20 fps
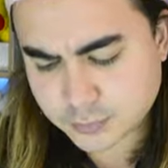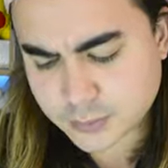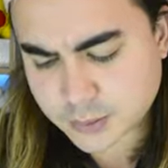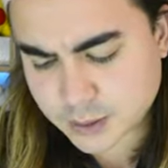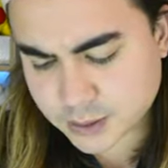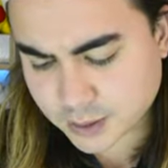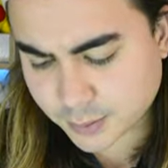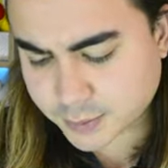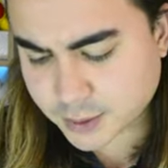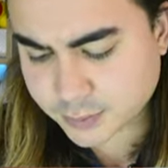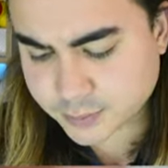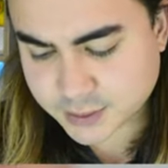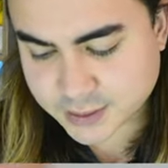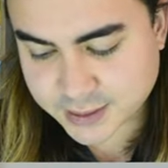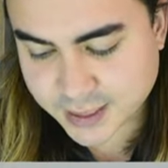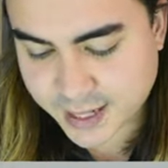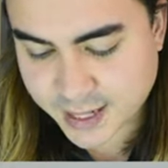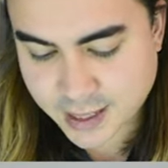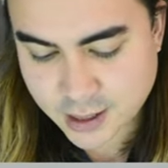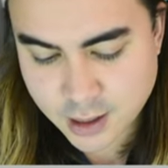Some of them
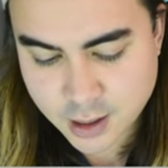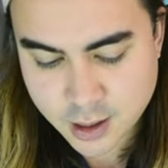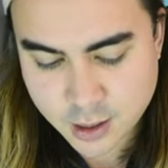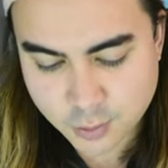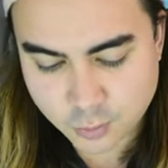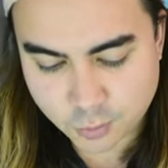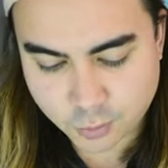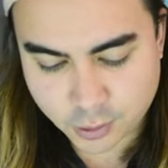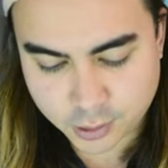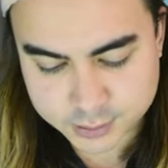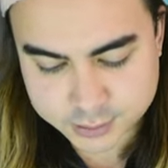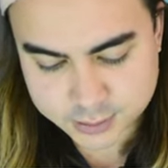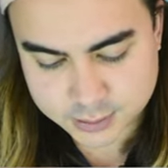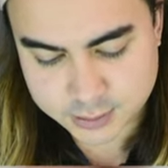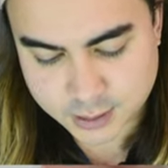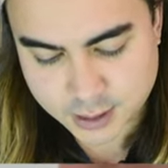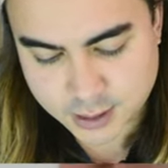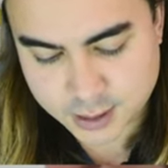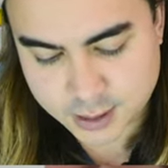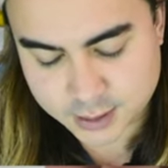say what
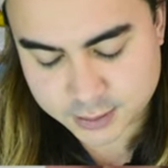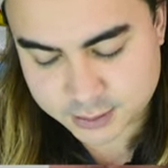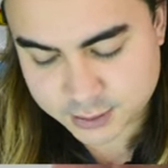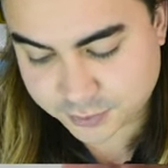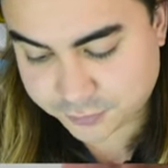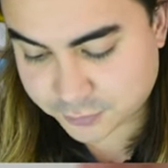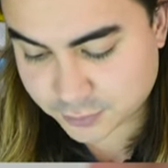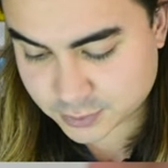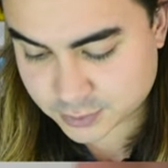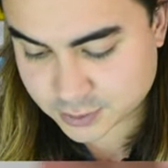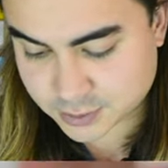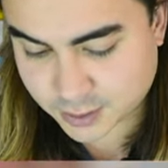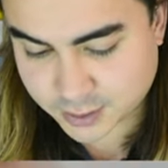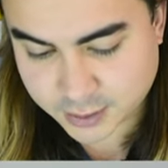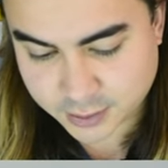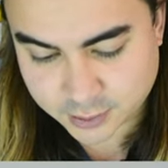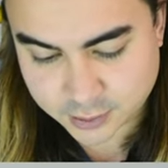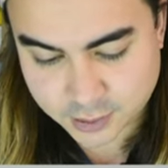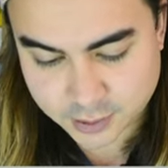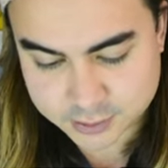uh, different design
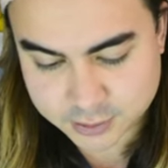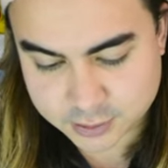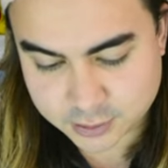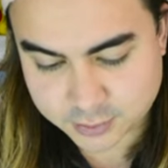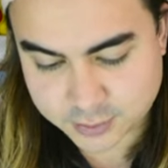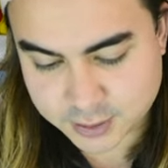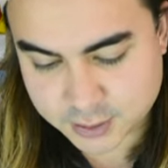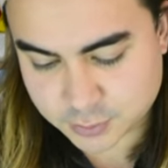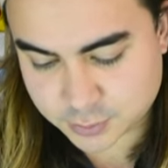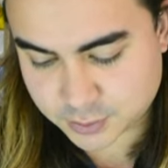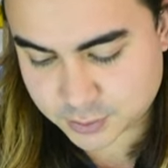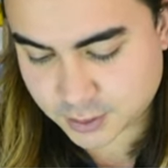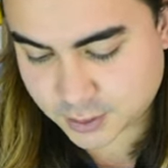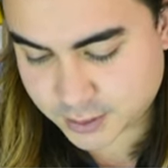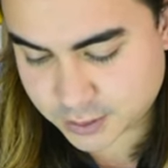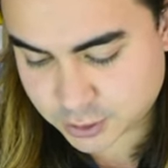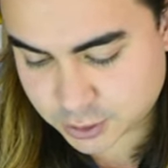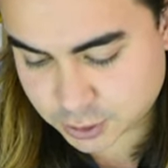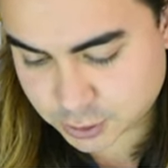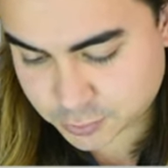they are. So this was done
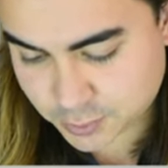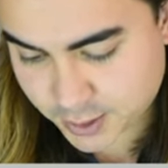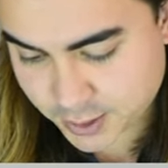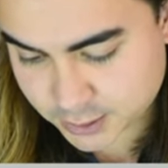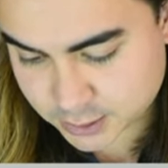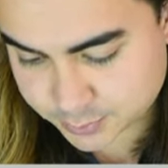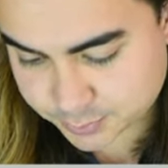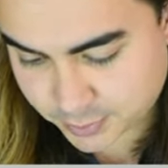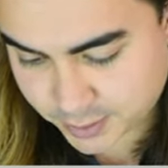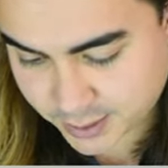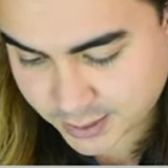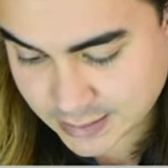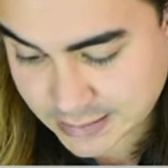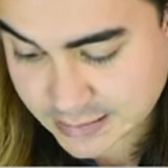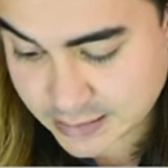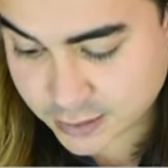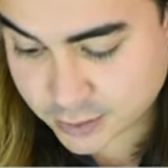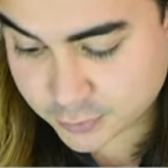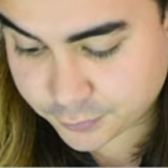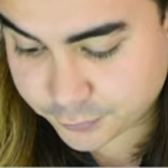in Scratch by
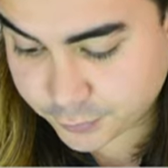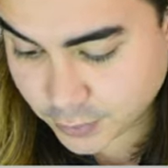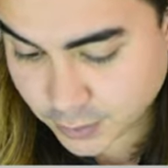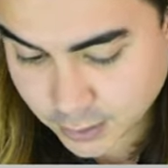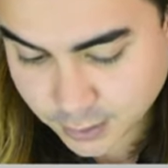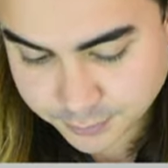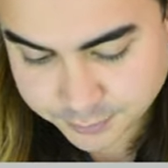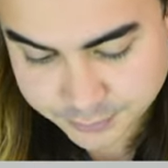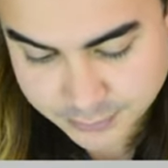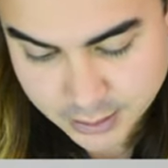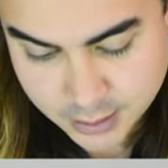Edith Fuller.